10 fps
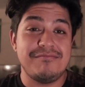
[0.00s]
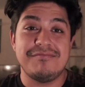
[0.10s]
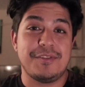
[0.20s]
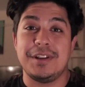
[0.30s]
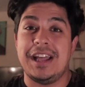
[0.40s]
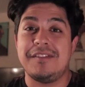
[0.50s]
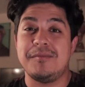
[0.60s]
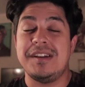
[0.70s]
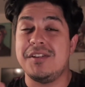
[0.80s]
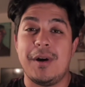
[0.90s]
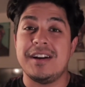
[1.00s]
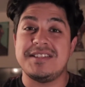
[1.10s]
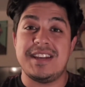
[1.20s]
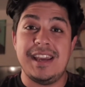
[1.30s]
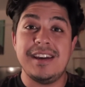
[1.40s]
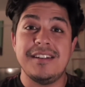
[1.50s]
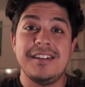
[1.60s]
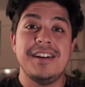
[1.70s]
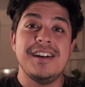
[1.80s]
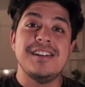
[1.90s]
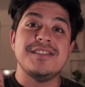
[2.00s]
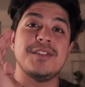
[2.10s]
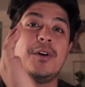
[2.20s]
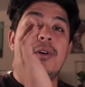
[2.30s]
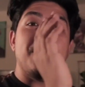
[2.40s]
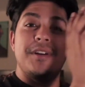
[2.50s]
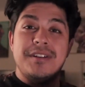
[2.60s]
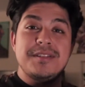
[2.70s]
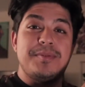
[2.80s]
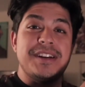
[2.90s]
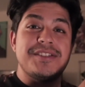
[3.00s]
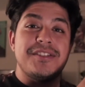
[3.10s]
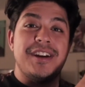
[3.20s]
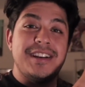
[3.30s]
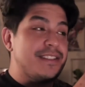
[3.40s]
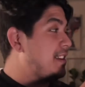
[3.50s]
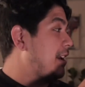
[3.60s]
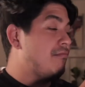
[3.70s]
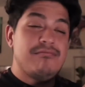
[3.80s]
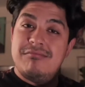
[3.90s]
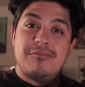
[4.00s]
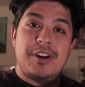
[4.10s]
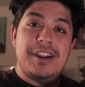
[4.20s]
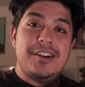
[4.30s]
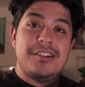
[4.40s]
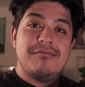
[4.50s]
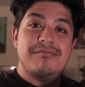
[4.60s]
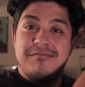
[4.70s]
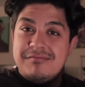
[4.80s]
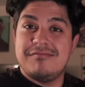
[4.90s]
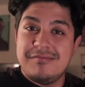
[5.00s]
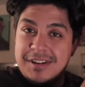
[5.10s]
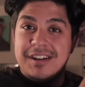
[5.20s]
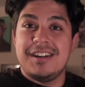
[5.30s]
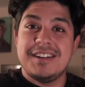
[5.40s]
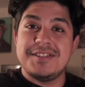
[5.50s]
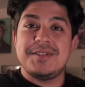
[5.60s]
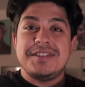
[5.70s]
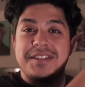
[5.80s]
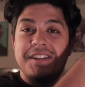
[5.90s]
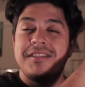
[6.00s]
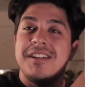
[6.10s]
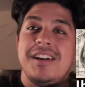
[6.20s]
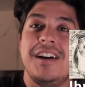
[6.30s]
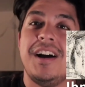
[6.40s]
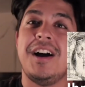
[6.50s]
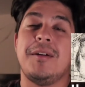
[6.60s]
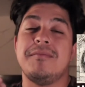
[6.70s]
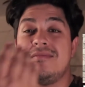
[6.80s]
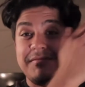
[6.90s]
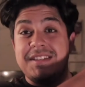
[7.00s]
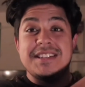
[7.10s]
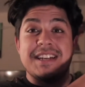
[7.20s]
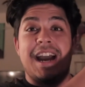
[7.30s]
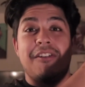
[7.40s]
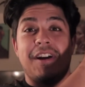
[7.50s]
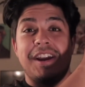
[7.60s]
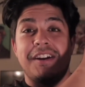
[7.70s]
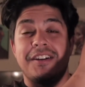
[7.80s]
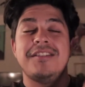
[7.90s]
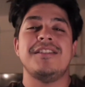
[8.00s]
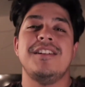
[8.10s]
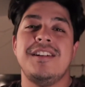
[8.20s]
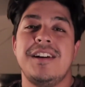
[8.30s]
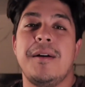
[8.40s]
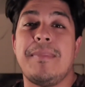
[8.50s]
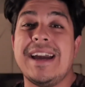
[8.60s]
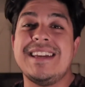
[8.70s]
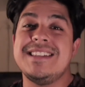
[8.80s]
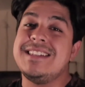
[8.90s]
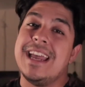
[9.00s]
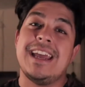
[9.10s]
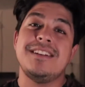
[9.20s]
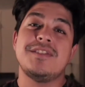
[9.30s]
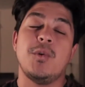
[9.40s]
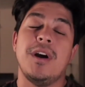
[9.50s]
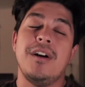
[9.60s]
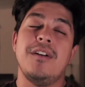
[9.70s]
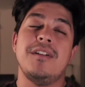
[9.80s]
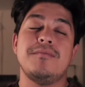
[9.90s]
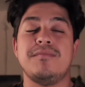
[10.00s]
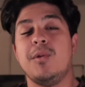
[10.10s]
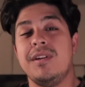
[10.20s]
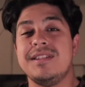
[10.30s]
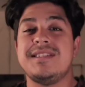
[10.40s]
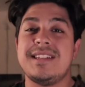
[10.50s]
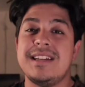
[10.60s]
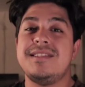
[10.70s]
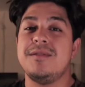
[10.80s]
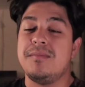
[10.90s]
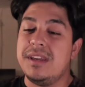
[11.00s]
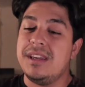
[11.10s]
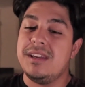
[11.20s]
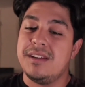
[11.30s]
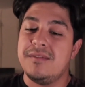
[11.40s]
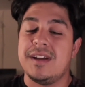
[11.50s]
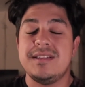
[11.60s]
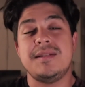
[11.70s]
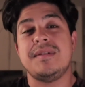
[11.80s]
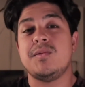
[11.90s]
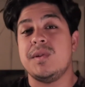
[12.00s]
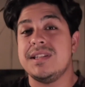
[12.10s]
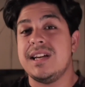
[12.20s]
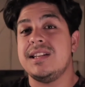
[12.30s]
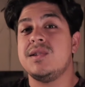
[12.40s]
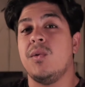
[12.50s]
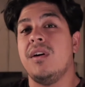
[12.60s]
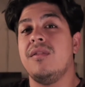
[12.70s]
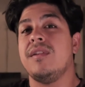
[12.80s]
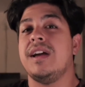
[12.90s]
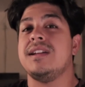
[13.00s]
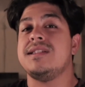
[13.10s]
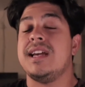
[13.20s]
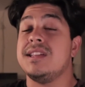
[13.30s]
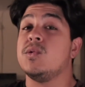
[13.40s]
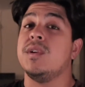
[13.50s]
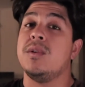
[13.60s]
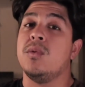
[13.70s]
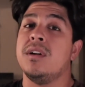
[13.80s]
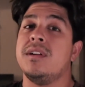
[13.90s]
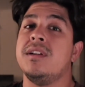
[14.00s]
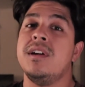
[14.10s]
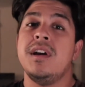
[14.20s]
for the life of me know how to say it. So here's a picture and his name right here. As you can see, this guy right here, back in 1012, well, it's said to be invented between 1012 and 1021